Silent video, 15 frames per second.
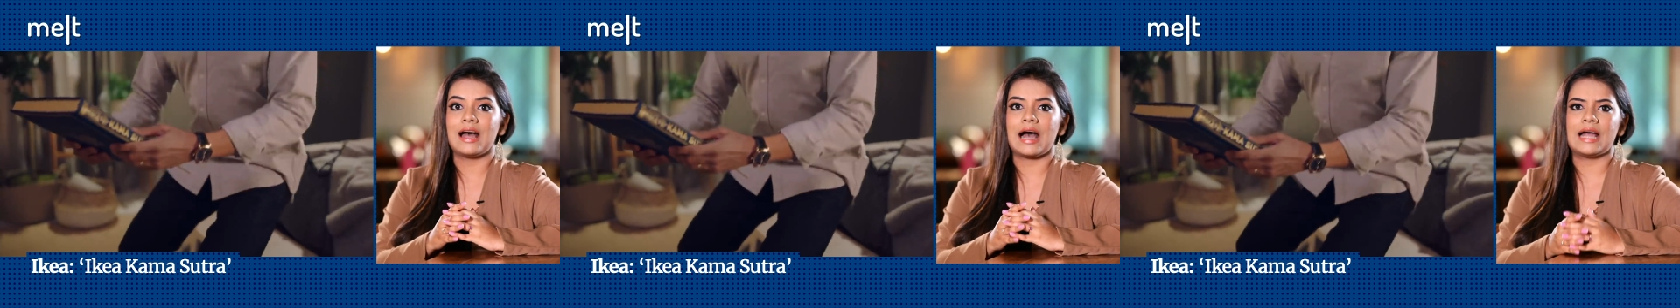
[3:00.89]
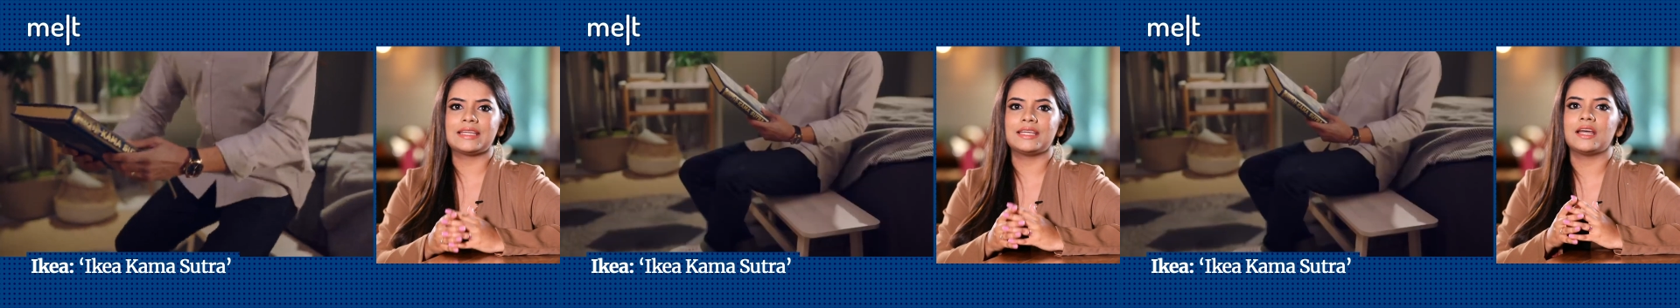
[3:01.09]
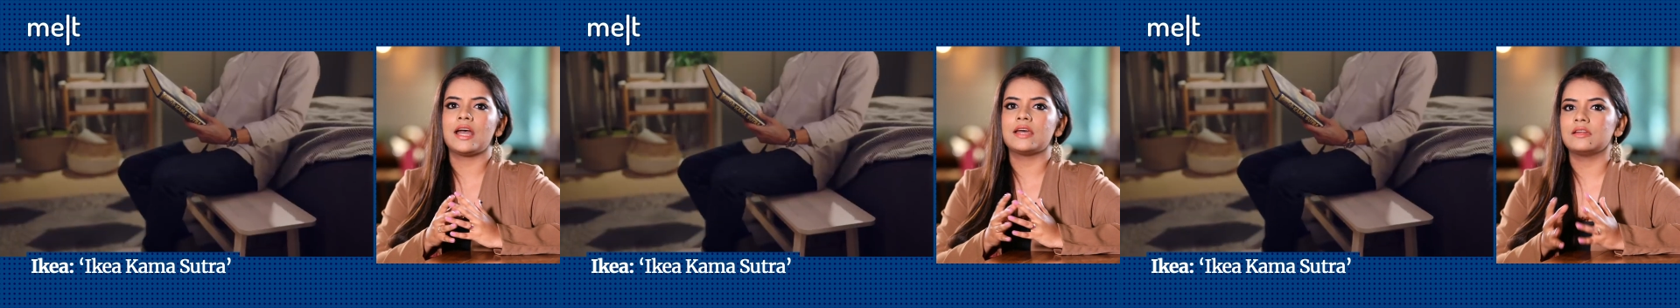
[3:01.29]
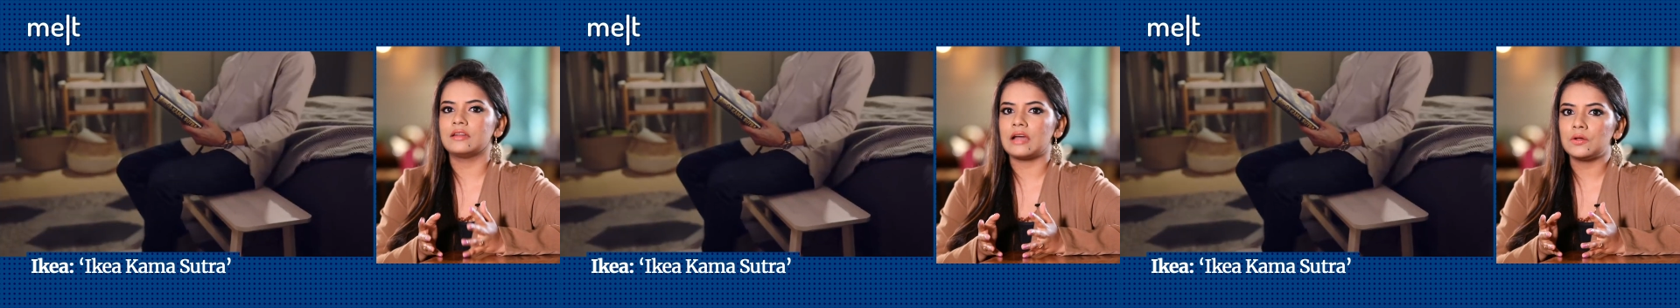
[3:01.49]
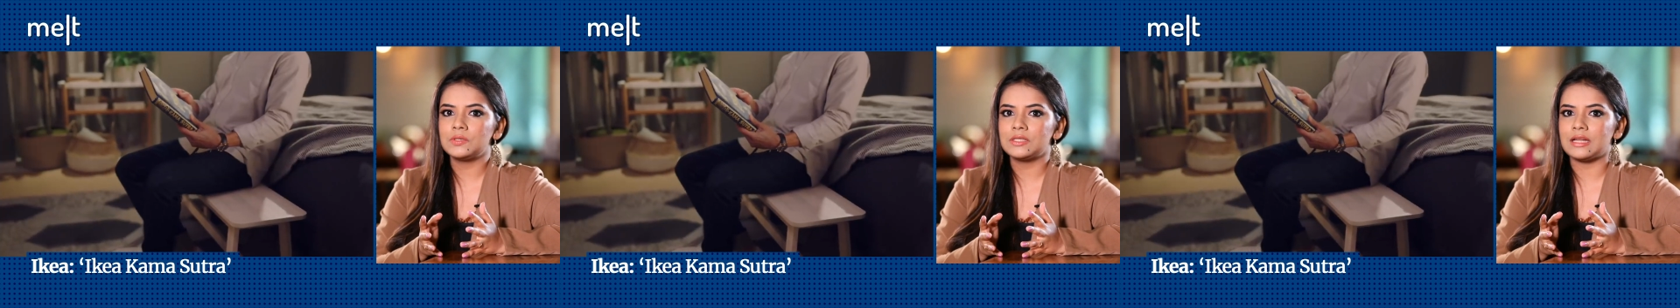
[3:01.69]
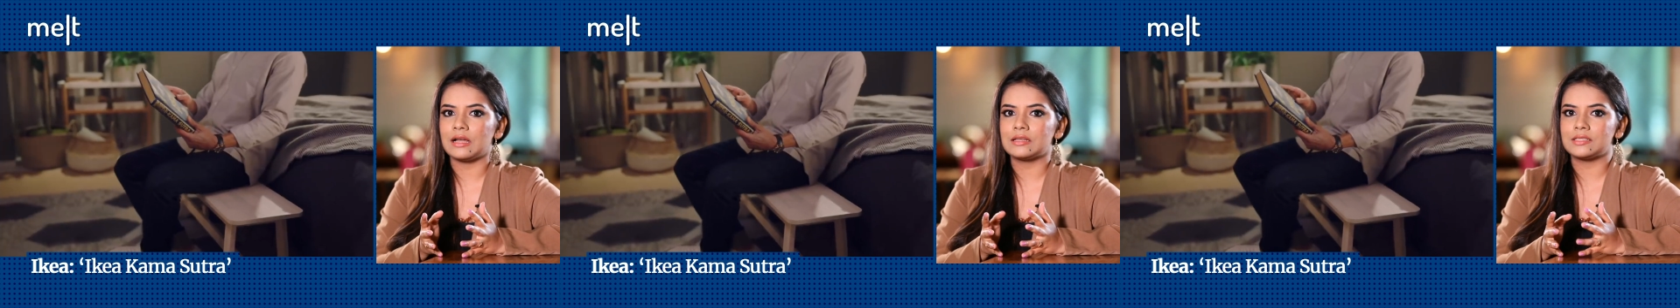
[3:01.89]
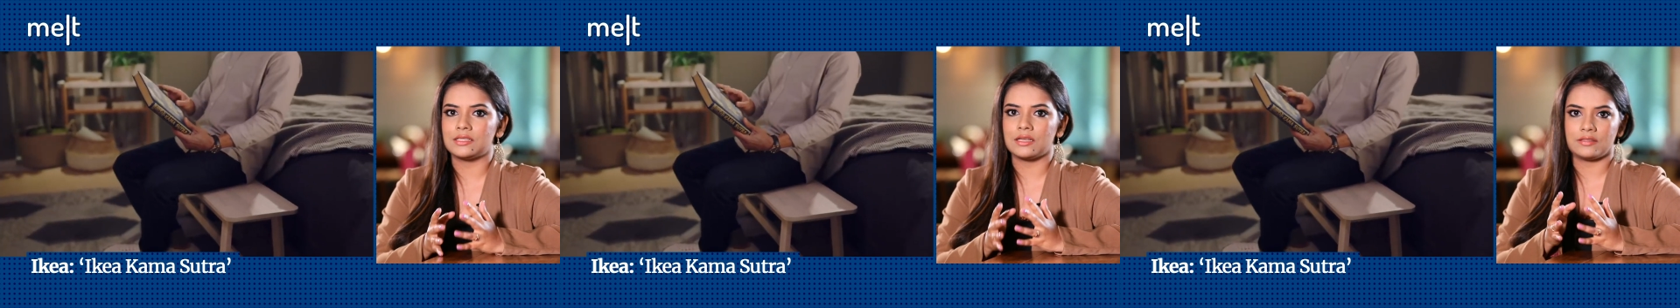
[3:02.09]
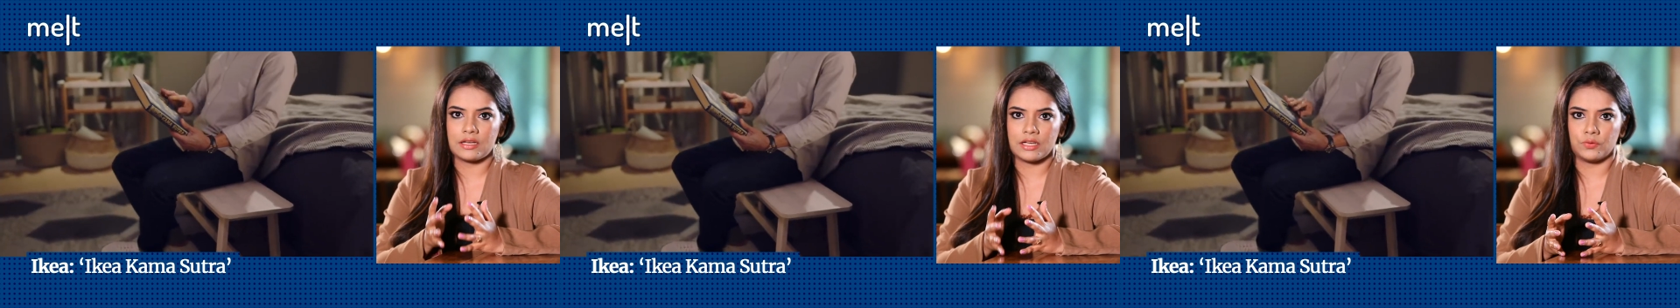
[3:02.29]
IKEA had announced last
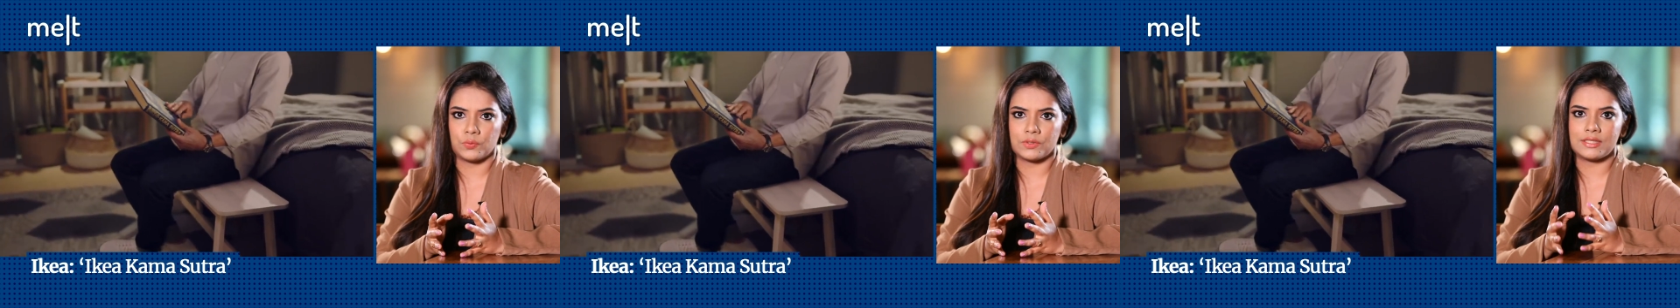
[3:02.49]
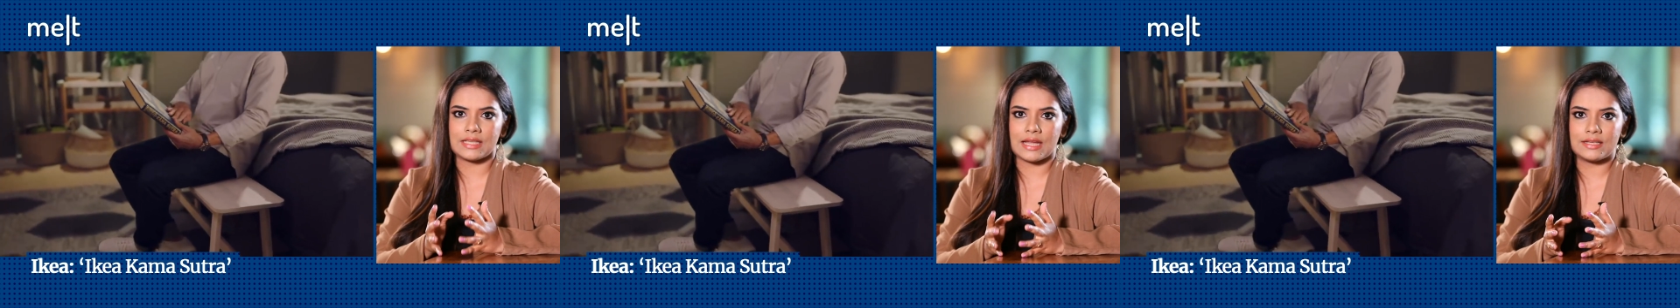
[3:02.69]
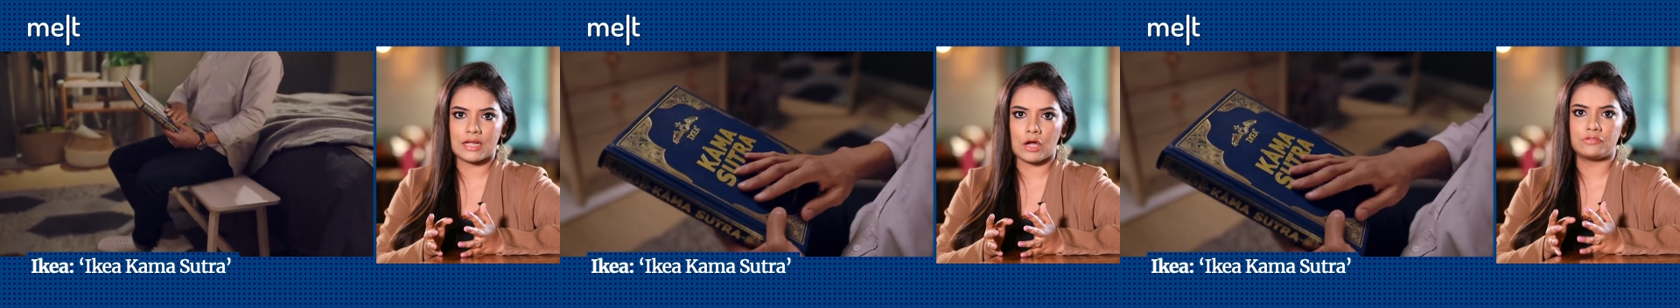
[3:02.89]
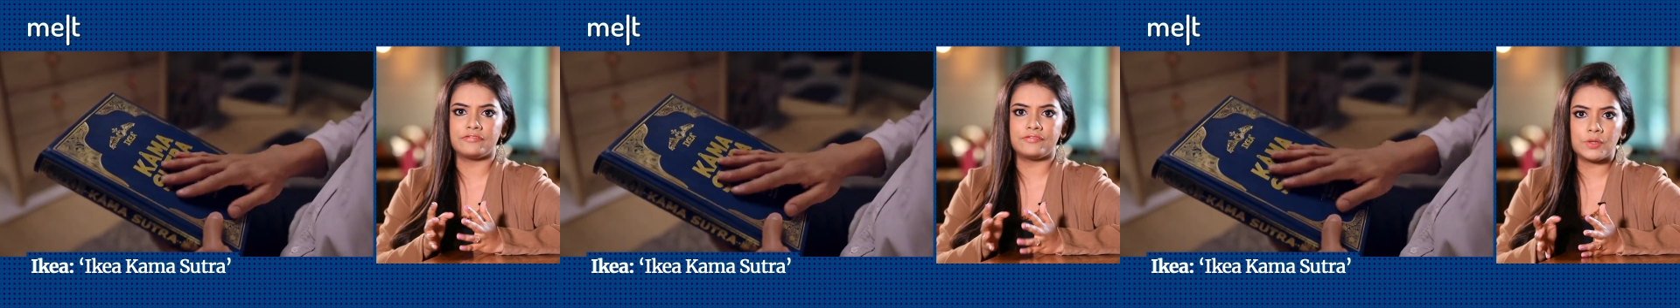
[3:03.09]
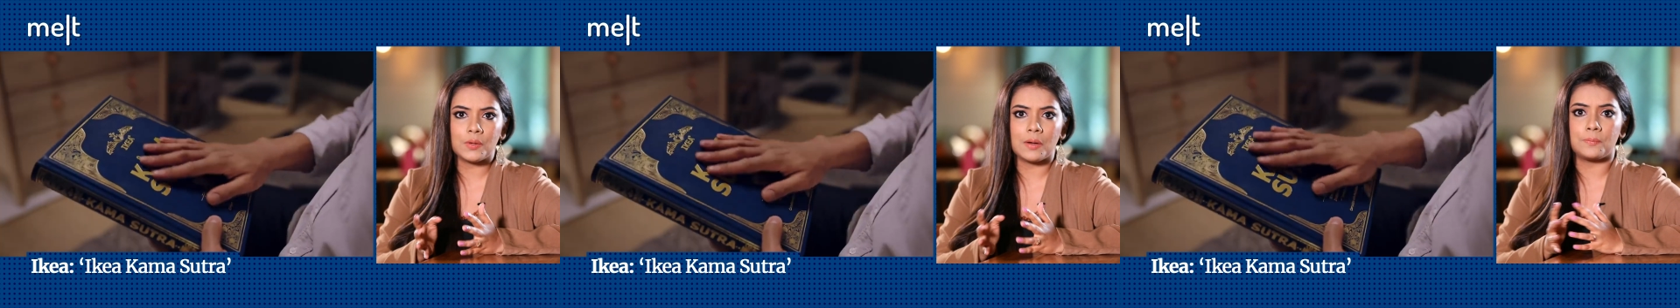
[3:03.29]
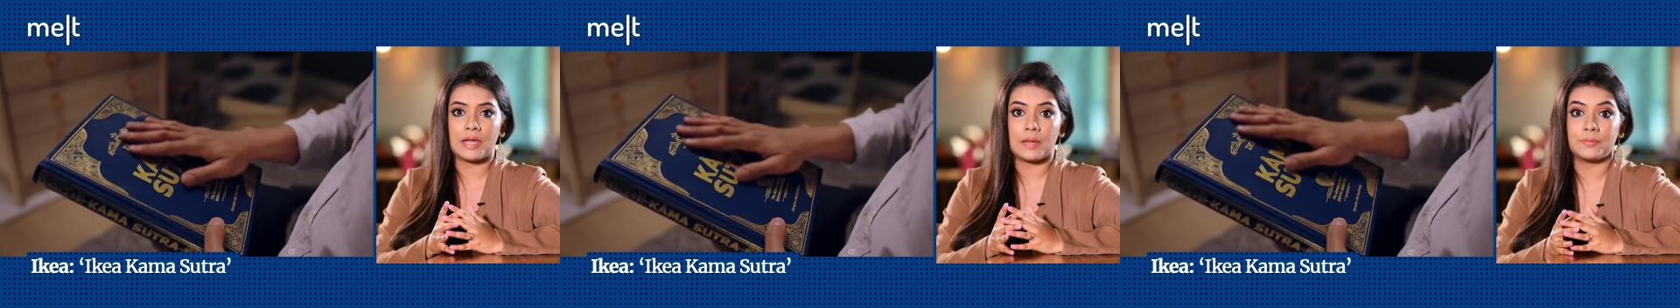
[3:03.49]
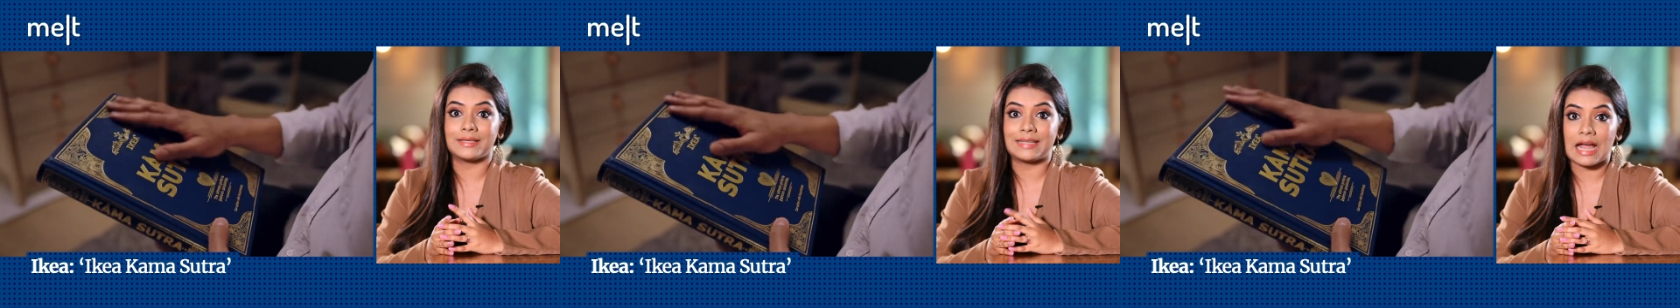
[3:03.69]
year that it would send out fewer paper